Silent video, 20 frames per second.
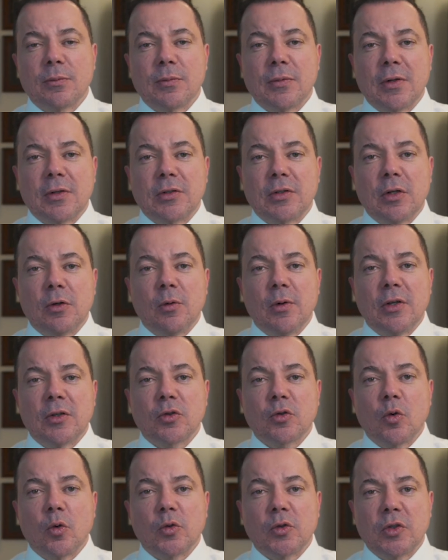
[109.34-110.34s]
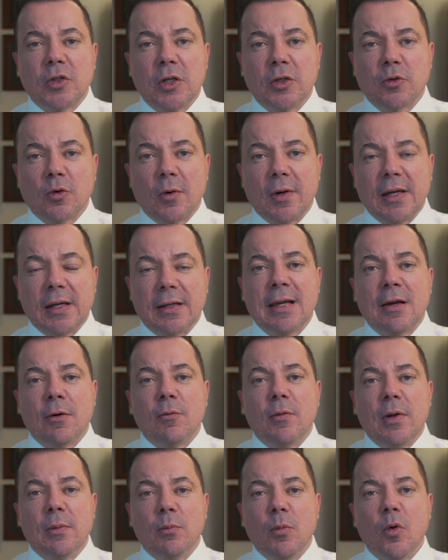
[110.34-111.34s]
Brazil is considering
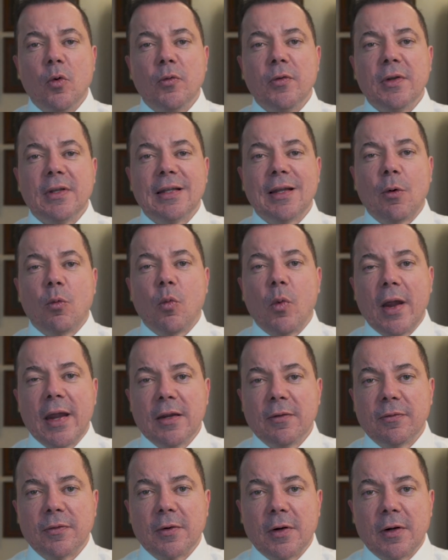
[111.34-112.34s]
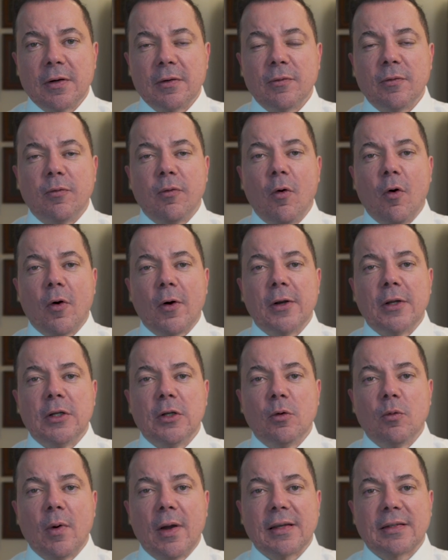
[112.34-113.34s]
removing the waiver for
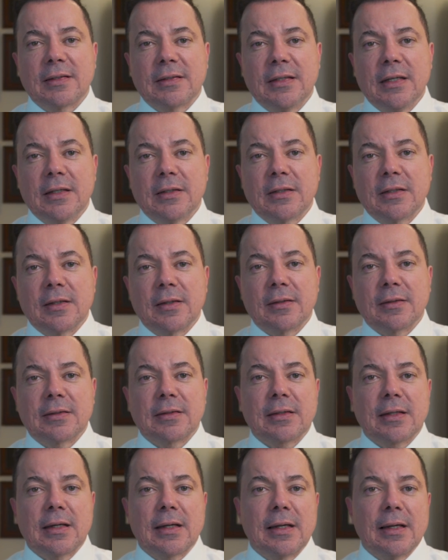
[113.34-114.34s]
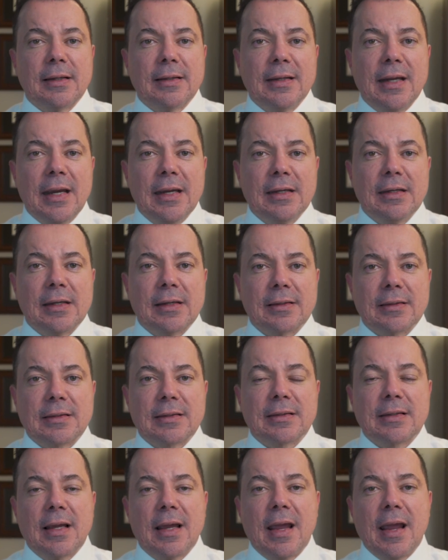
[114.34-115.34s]
US citizens,
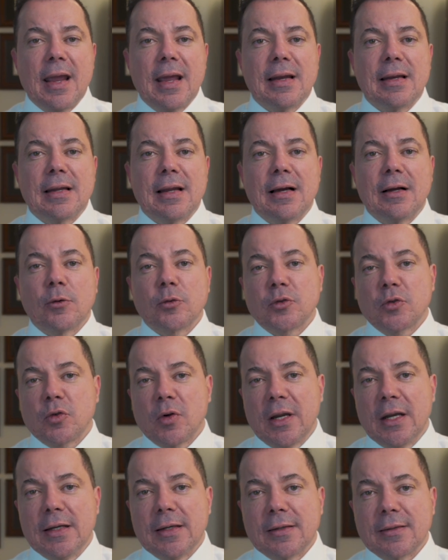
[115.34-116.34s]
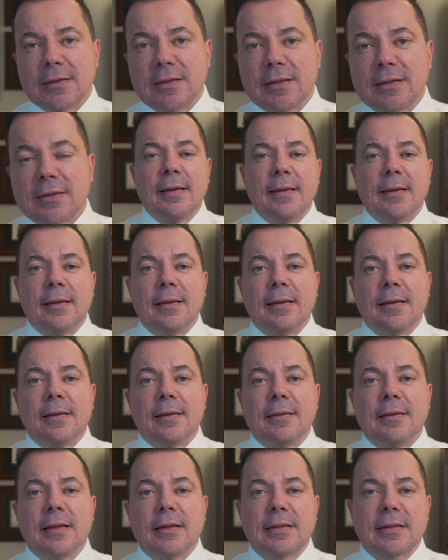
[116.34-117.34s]
Canadians, and Australians.
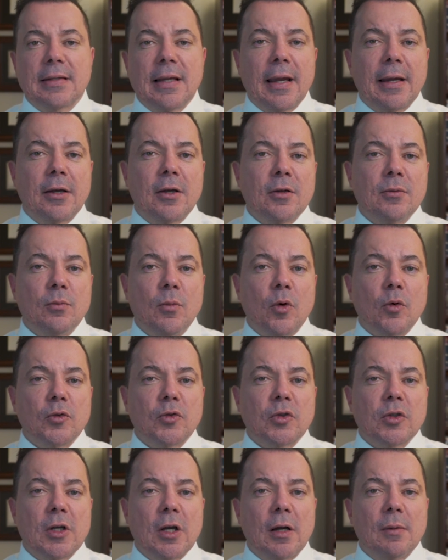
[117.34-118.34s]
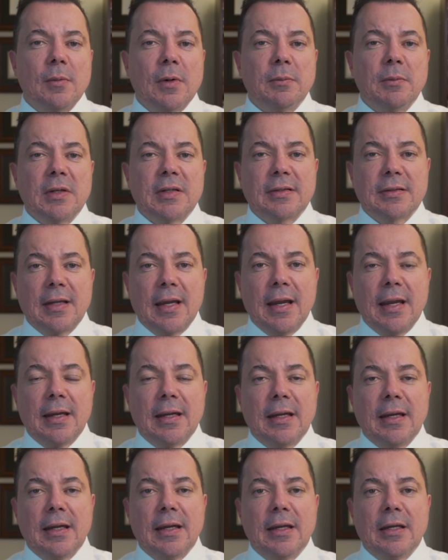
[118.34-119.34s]
The second most common
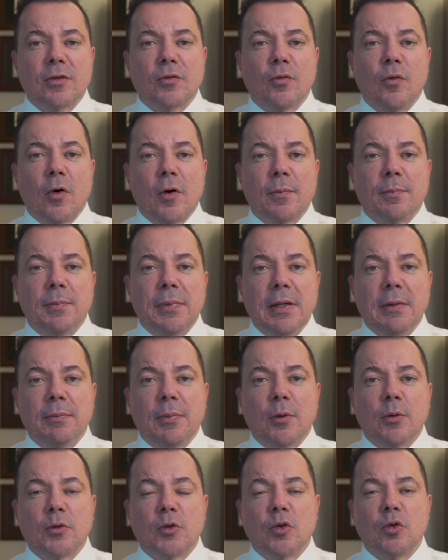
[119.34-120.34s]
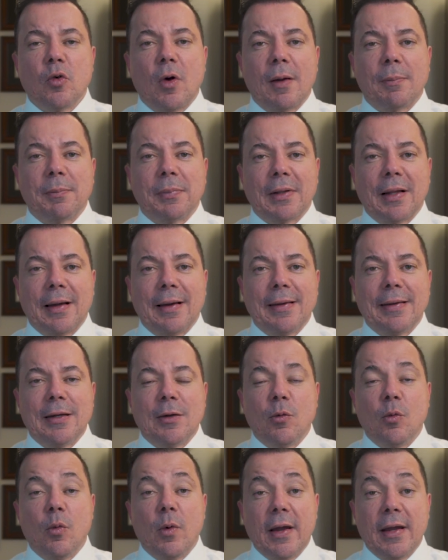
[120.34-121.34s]
mistake is for people to
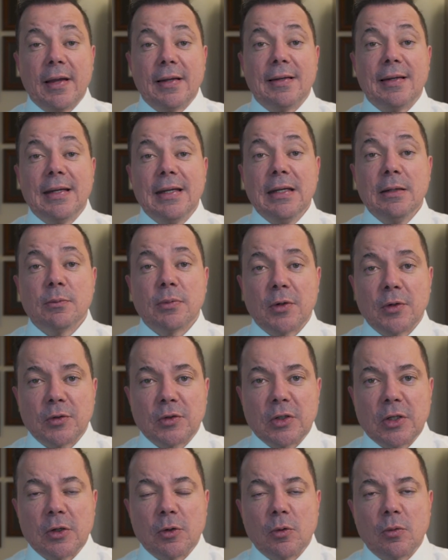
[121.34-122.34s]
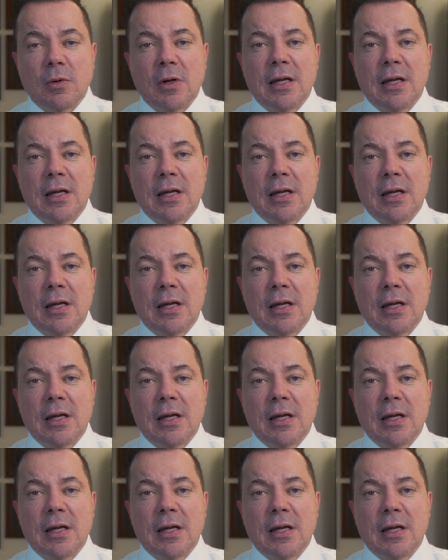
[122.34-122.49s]
apply when in Brazil,